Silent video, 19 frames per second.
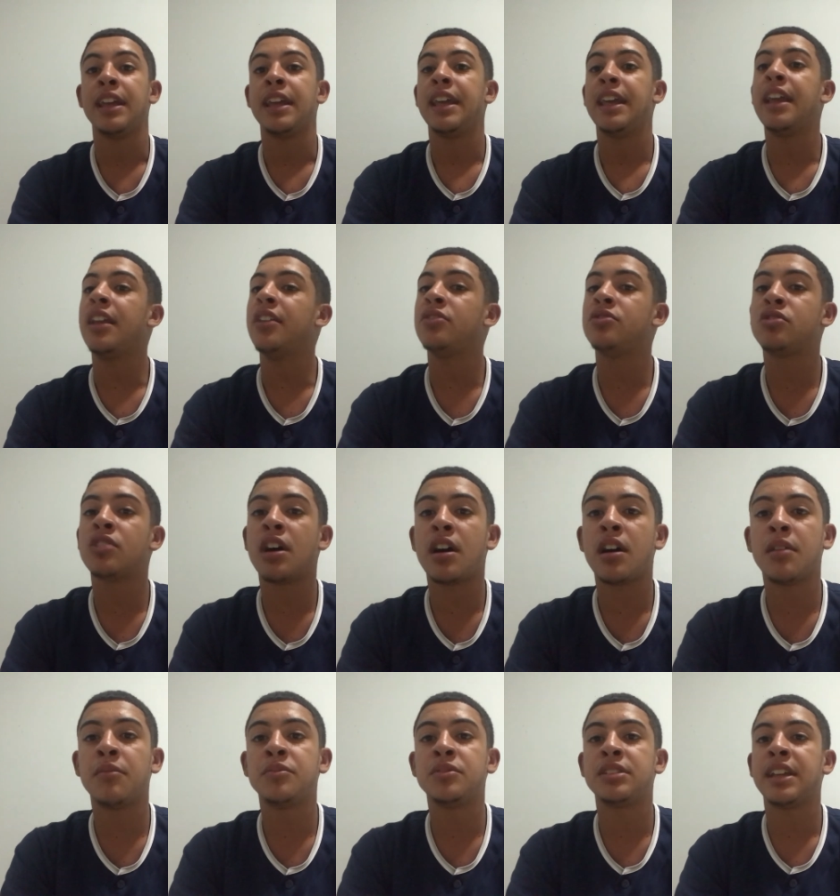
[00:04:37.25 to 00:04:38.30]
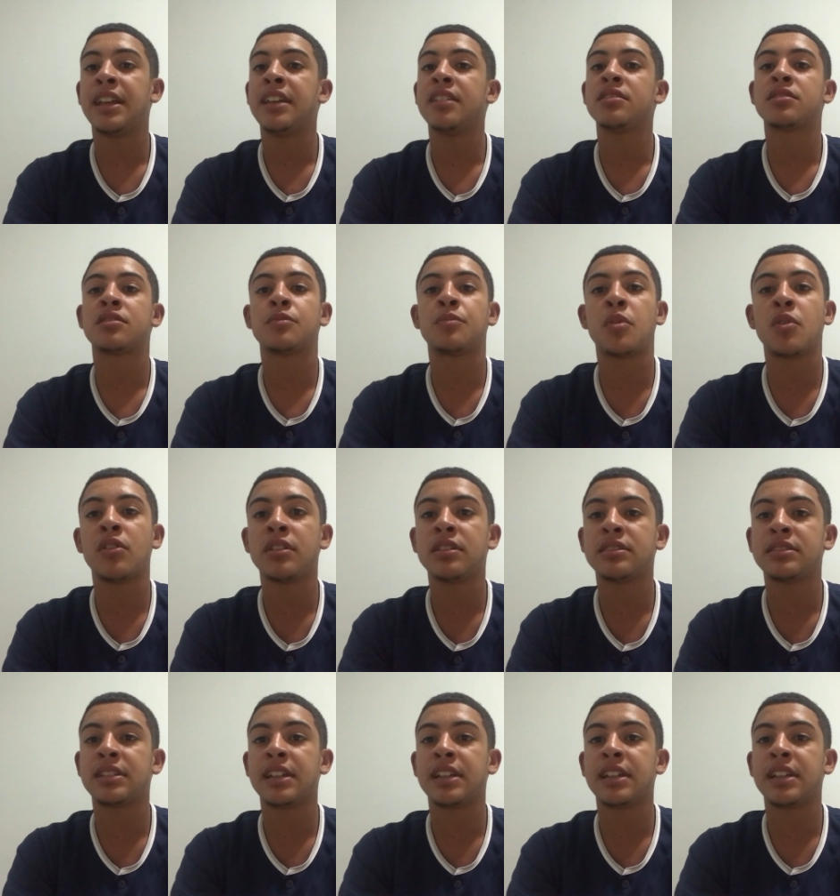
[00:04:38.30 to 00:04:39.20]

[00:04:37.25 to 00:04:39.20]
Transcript: In jobs, in sports,